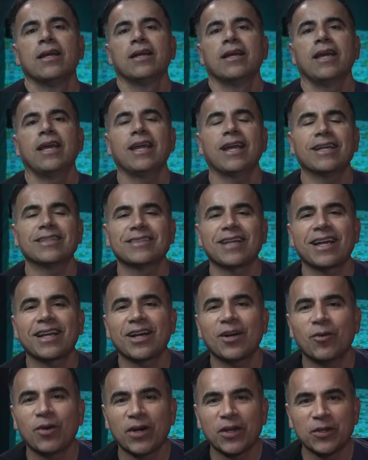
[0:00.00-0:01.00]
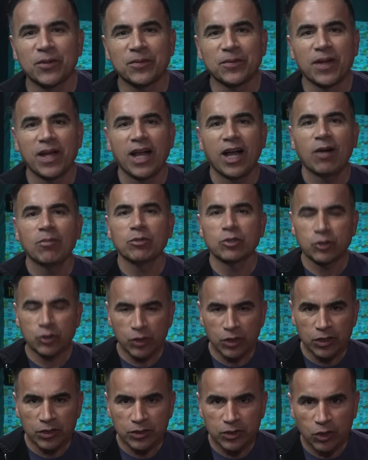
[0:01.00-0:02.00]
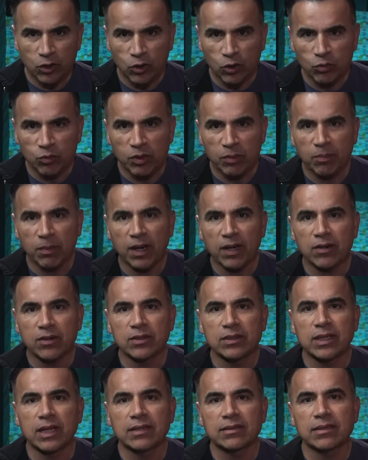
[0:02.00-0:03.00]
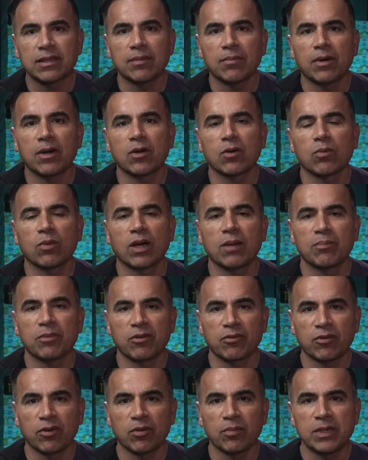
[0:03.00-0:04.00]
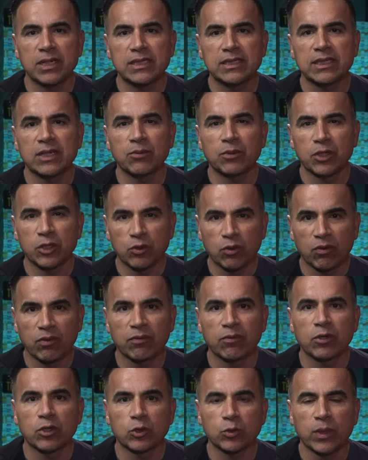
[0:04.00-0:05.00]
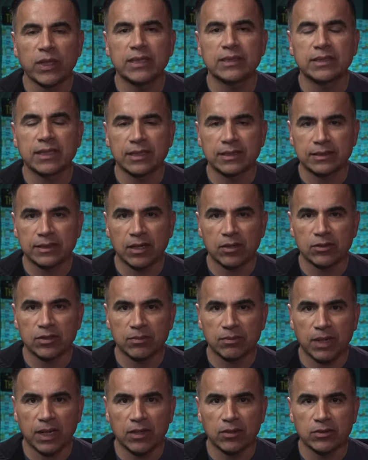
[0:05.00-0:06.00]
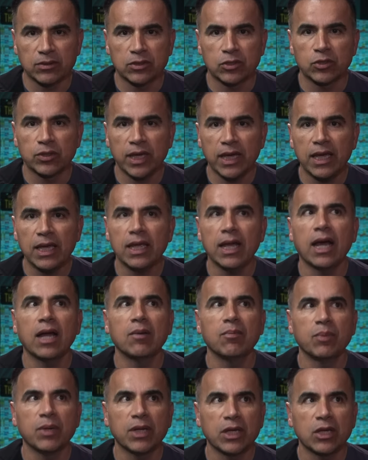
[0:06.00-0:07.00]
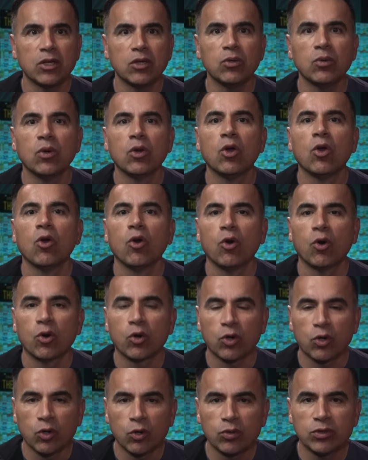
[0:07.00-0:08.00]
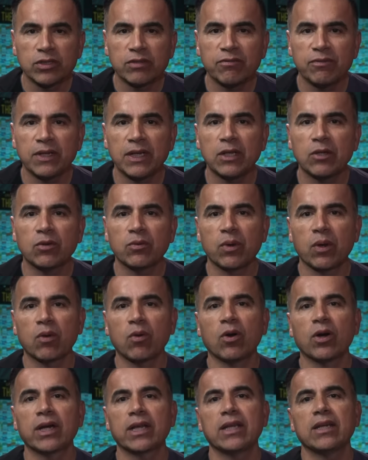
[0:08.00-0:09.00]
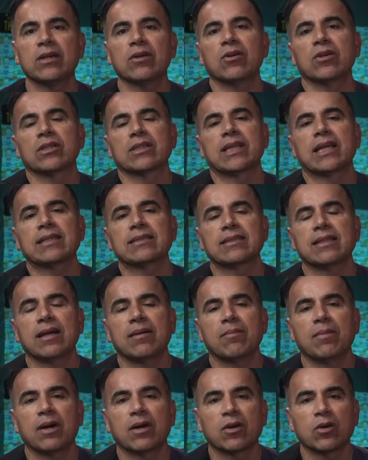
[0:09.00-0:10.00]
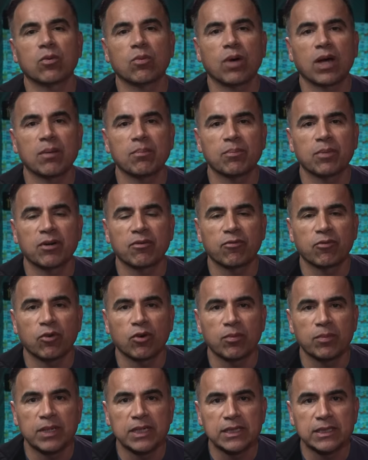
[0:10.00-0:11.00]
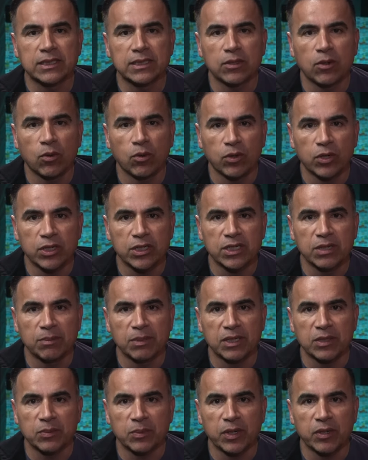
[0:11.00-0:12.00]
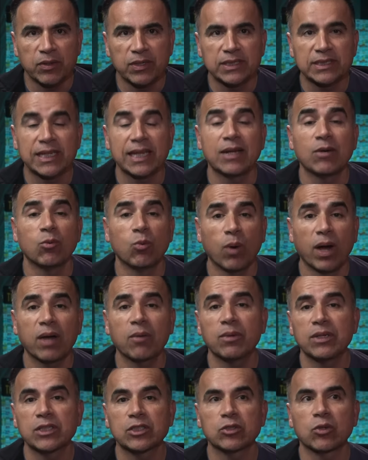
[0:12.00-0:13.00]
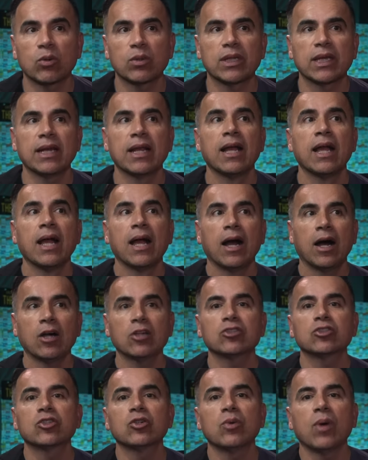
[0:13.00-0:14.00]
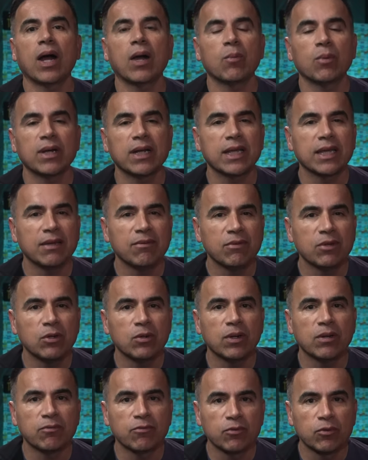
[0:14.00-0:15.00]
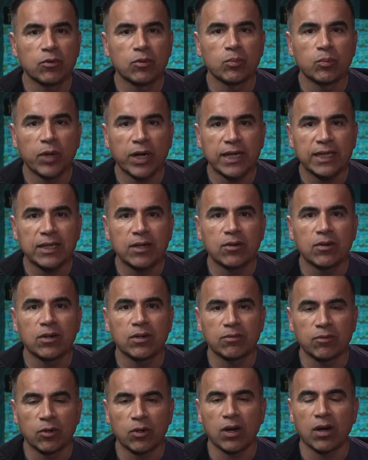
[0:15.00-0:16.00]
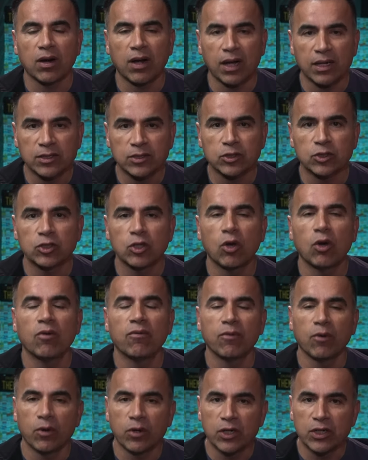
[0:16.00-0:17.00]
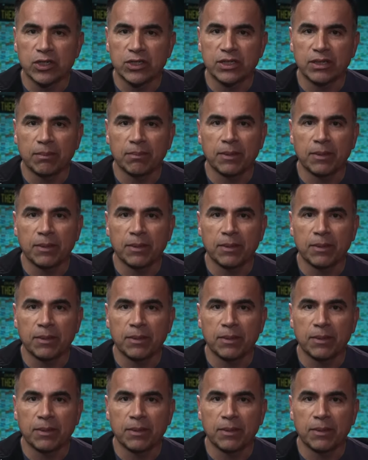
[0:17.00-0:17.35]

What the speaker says: Hey guys, hi, how are you? Almost 2 years ago, we bought our Tesla Model Y Performance and we drove it for 26,000 miles. Today, I bring you our closing video regarding our Tesla Model Y Performance ownership experience and why we sold it. Also, I want to give you a full breakdown of our cost of ownership.